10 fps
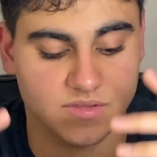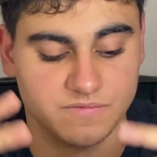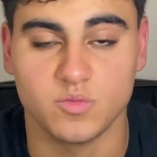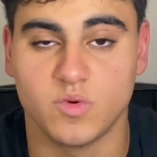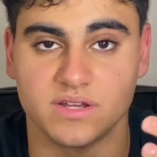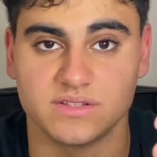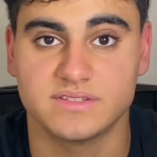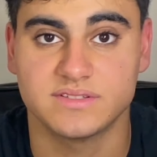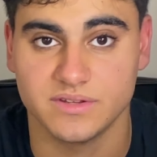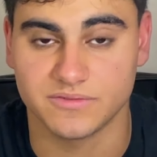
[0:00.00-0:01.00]
want
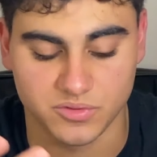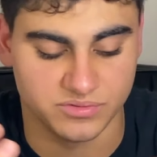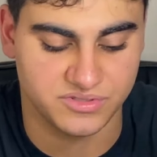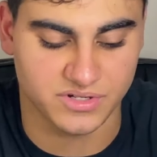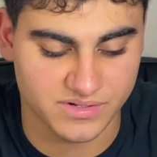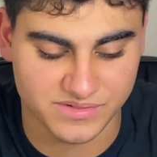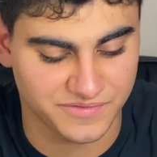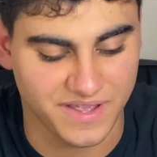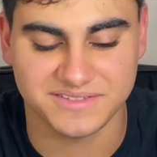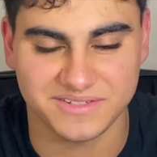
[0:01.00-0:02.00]
your phone to charge
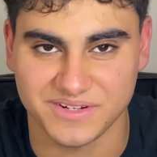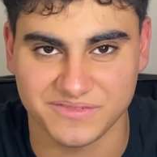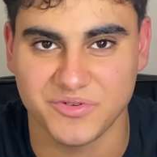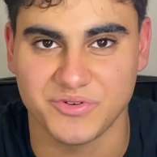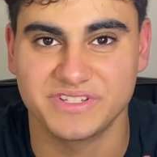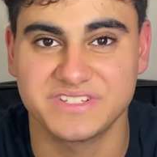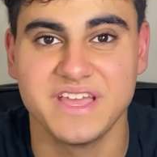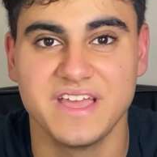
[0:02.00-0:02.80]
faster, of course.